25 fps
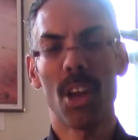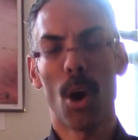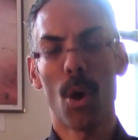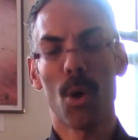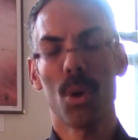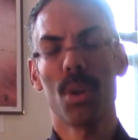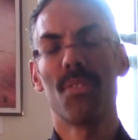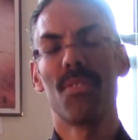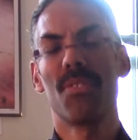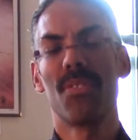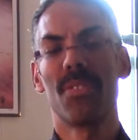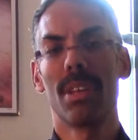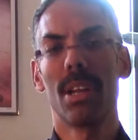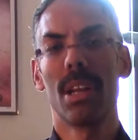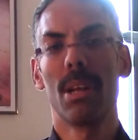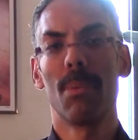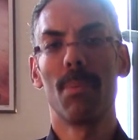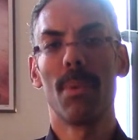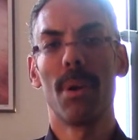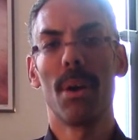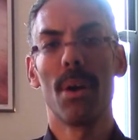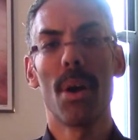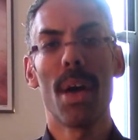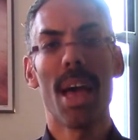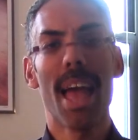art of
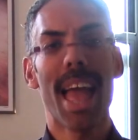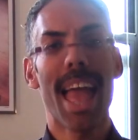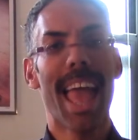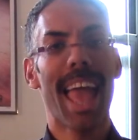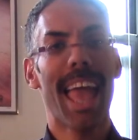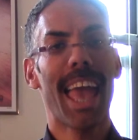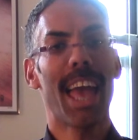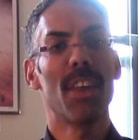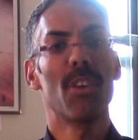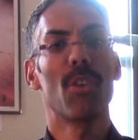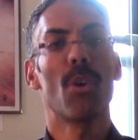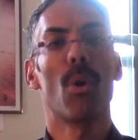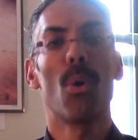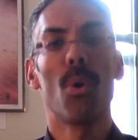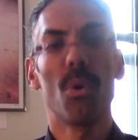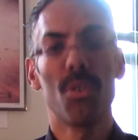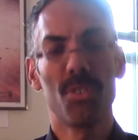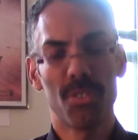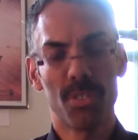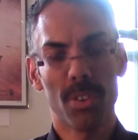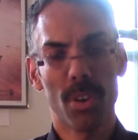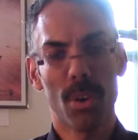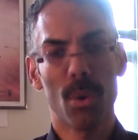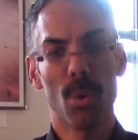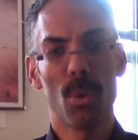cinema and
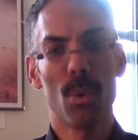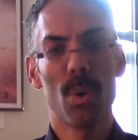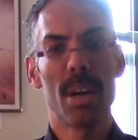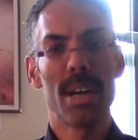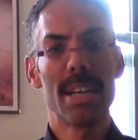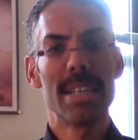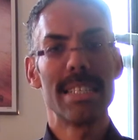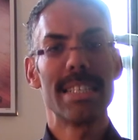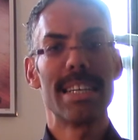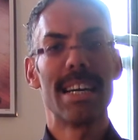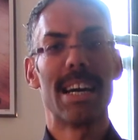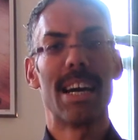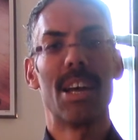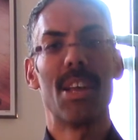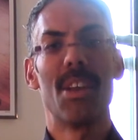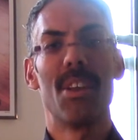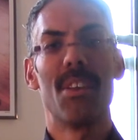also uh,